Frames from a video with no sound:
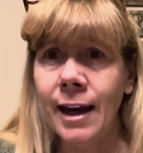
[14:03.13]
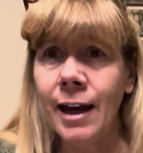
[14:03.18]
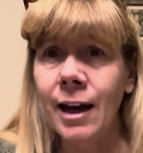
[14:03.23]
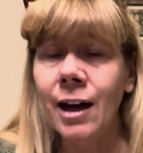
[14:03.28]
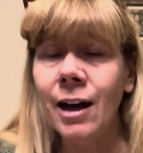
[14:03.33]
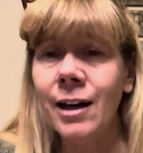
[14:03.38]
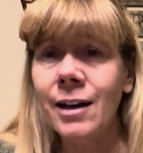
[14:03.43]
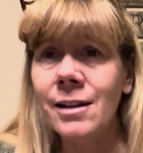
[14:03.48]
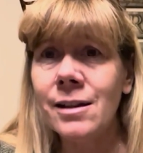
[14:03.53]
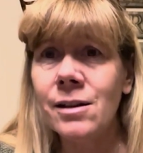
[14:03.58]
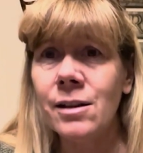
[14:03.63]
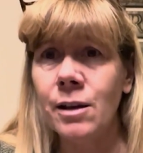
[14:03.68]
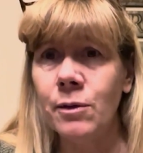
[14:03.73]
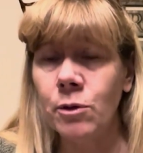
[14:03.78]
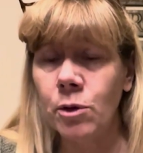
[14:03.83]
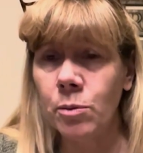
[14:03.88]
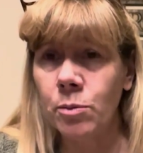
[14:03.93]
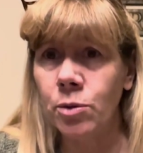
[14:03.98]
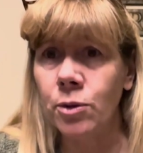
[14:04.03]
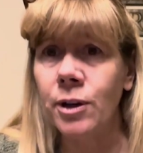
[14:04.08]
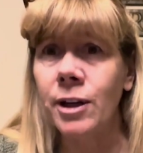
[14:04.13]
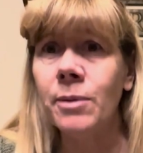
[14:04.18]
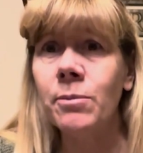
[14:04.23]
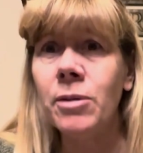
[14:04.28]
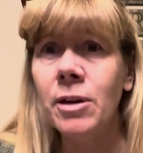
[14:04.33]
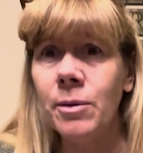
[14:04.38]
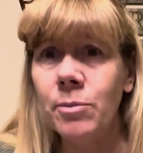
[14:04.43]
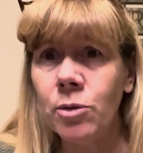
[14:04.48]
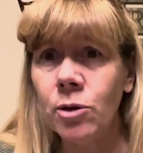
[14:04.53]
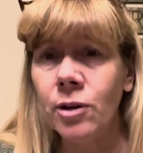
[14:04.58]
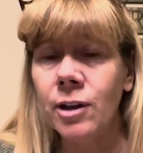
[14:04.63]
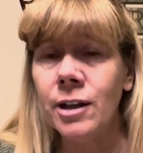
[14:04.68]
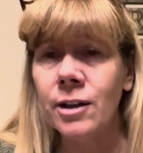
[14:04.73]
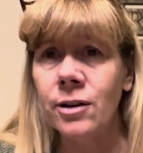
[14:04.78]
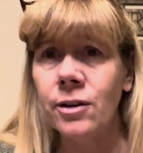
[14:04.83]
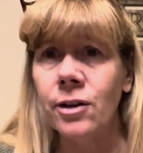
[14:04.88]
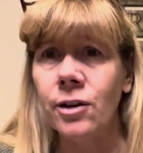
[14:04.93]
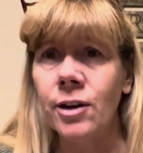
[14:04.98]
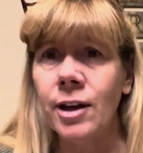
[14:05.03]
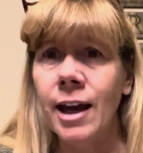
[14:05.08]
chaos that will bring people
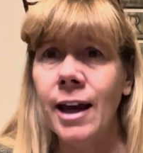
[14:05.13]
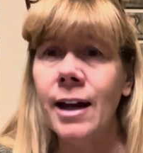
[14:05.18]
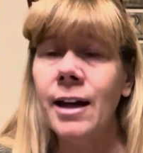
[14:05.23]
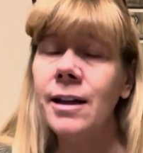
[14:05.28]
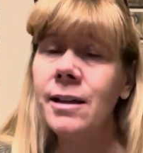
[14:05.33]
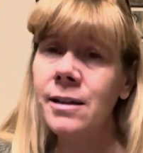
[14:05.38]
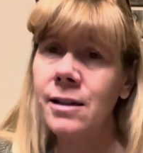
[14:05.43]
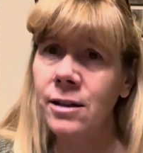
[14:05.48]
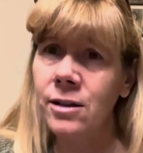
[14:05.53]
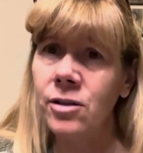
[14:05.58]
into their chaos.